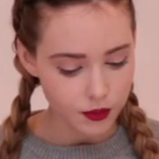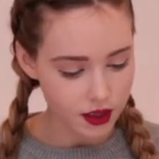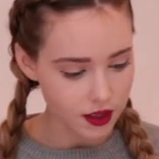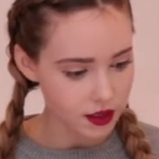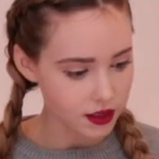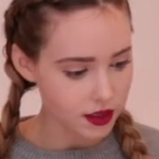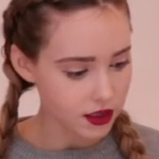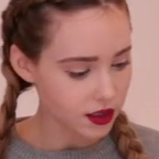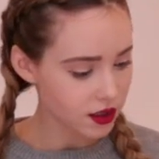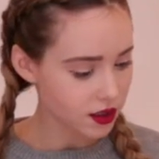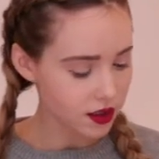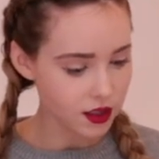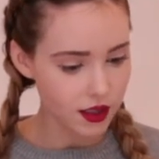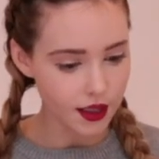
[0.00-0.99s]
because this
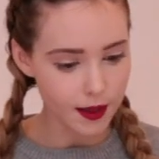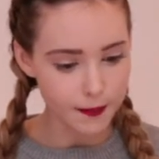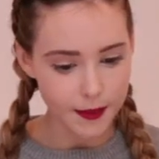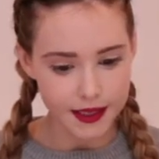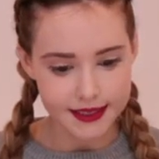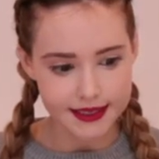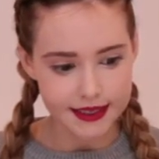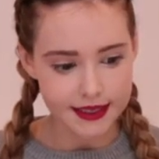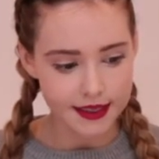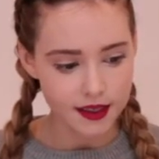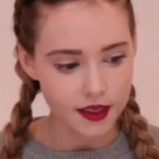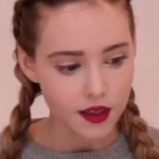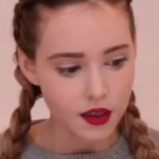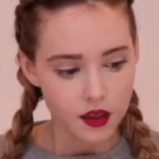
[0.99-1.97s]
is gonna get messy.
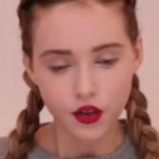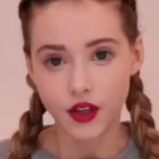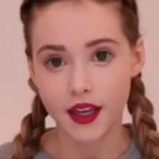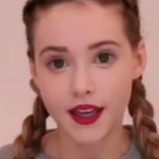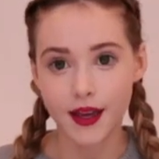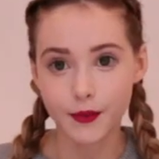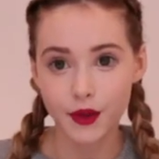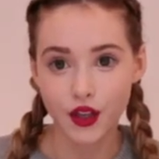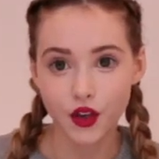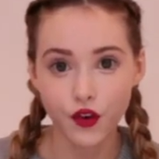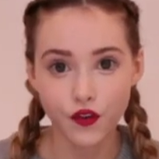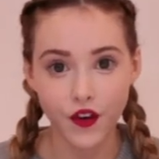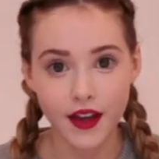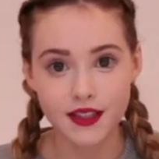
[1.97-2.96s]
Okay, I'm gonna
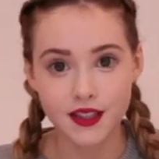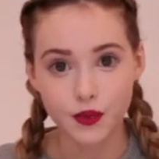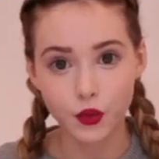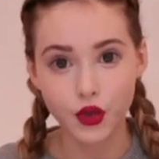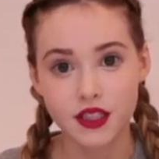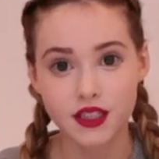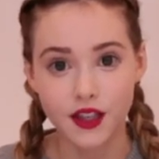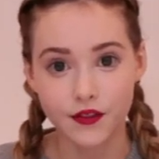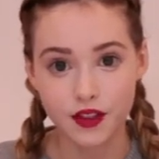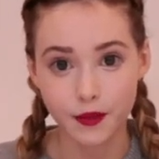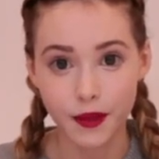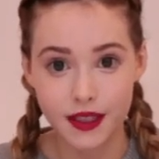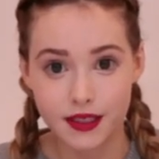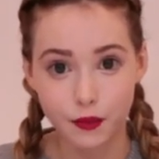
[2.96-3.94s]
go find some more stuff
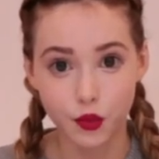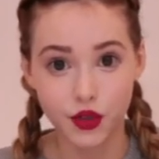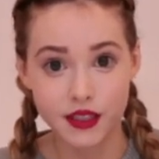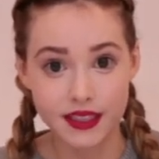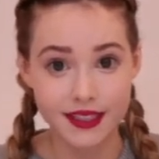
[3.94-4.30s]
to make some more